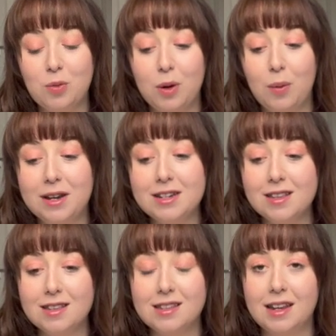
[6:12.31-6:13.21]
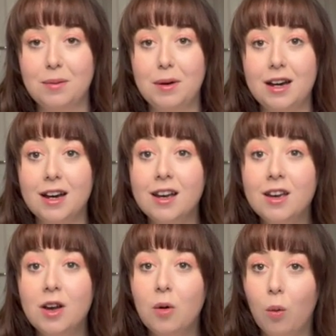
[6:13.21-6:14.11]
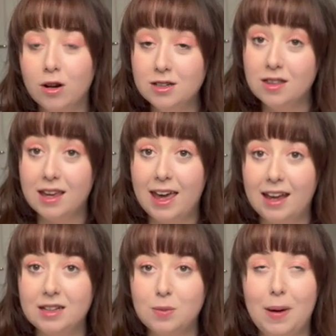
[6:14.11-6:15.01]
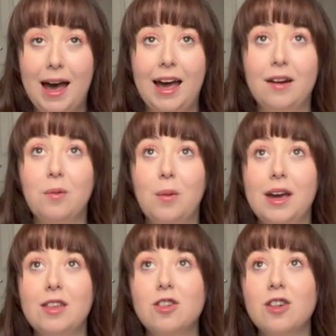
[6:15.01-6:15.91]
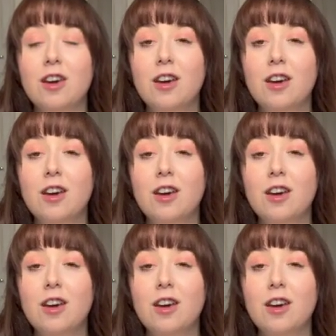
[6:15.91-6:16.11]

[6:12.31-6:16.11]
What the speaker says: We went to the cinema, watched The Kingsman, which